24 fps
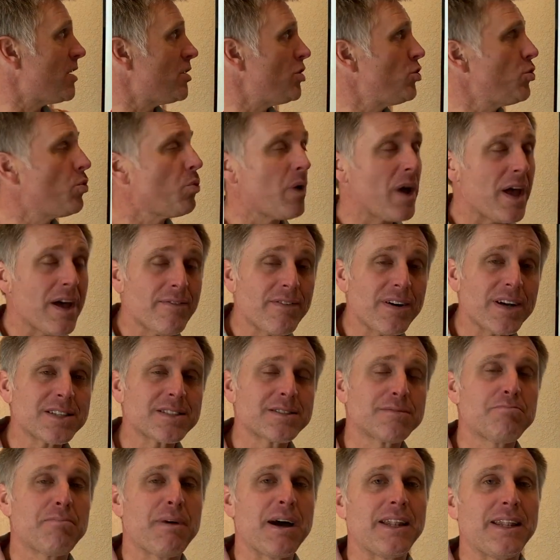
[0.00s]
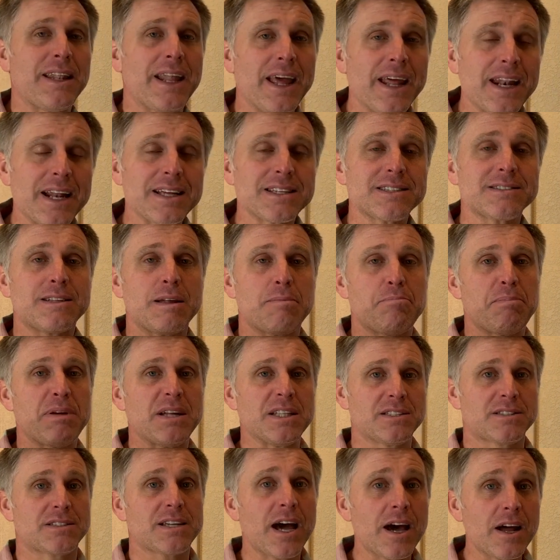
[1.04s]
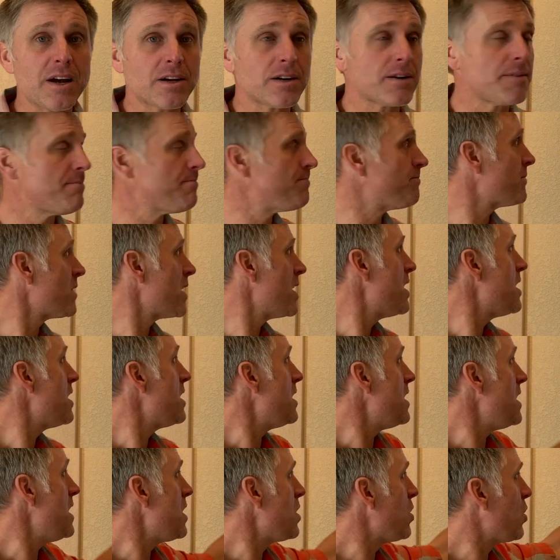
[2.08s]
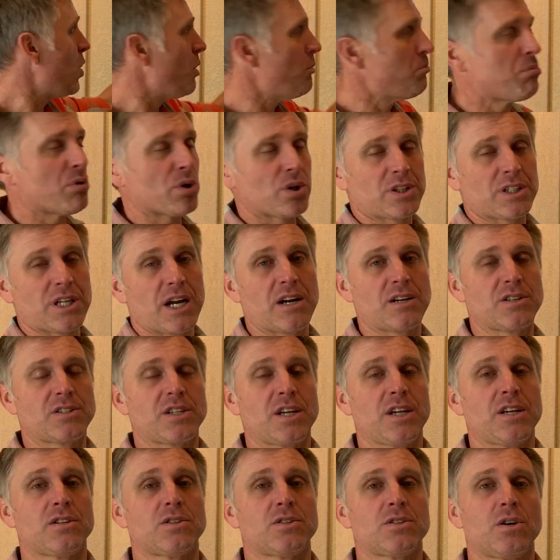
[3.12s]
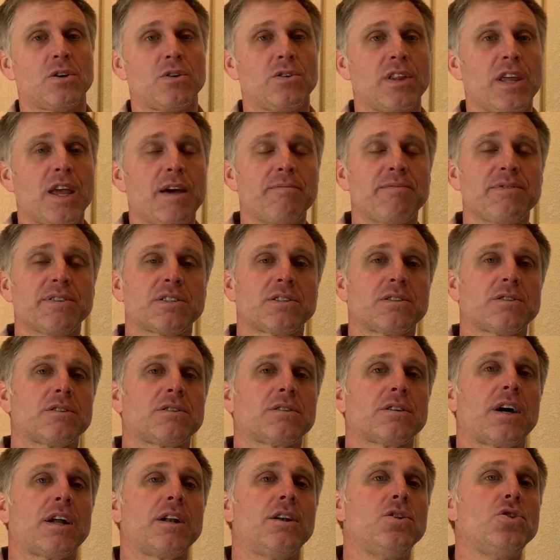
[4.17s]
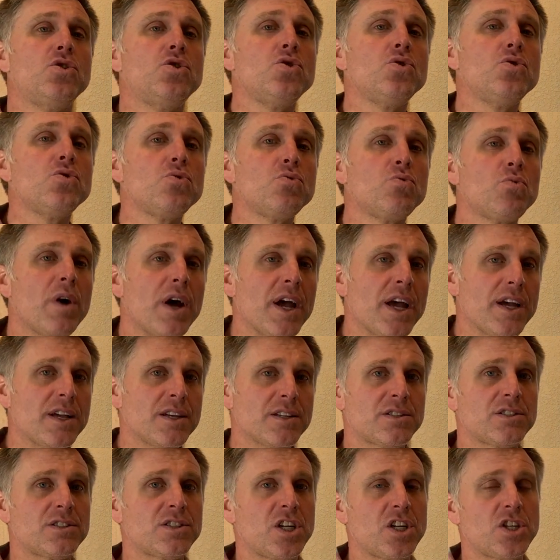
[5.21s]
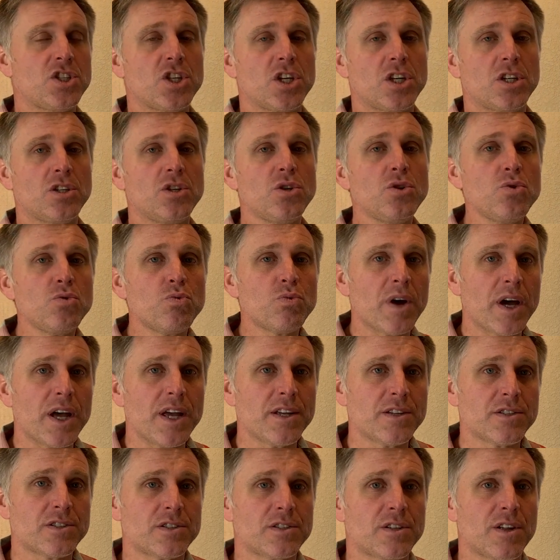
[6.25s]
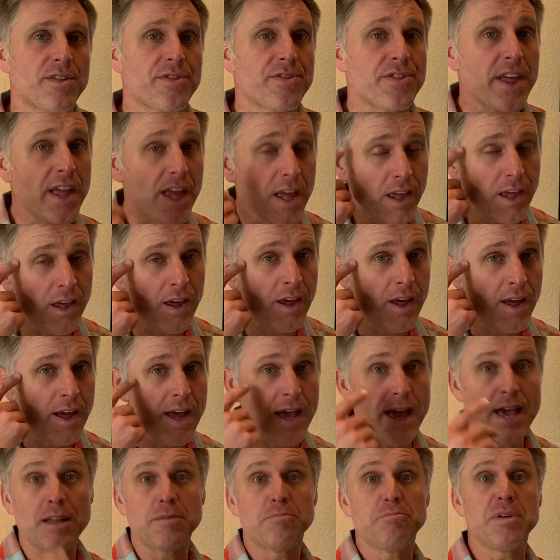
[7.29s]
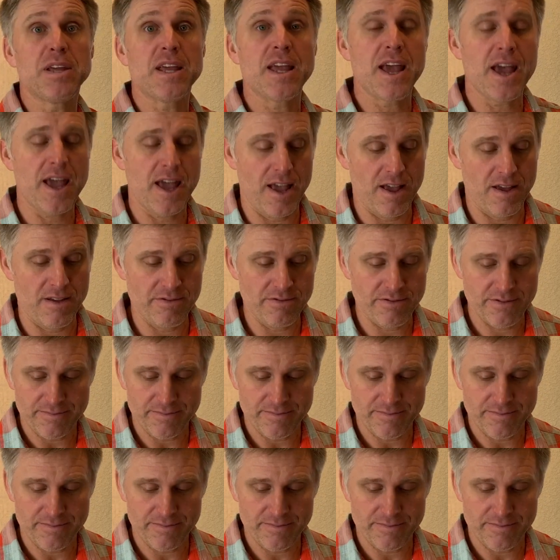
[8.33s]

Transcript: nuevas maneras de pensar y comportarse. So the emphasis is on new ways, teaching new ways to think and behave.